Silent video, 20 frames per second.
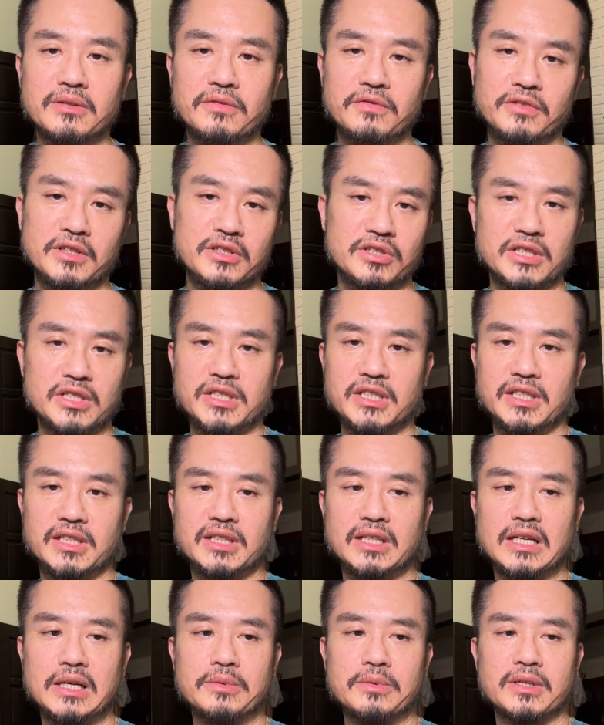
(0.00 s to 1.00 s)

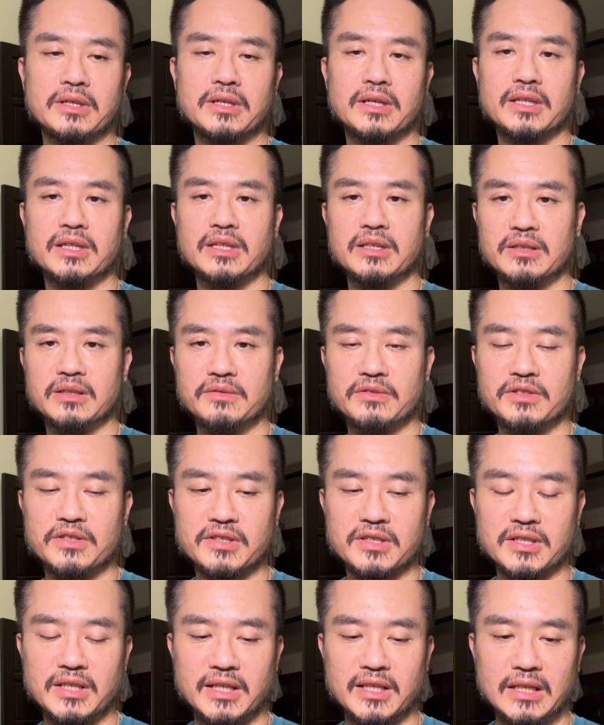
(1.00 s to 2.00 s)
fidgeting, I would get
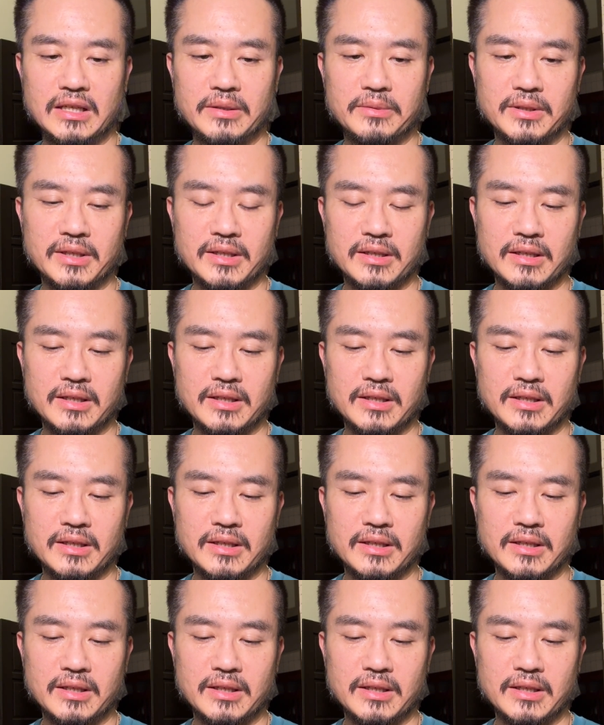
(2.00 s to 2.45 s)
nervous, and I would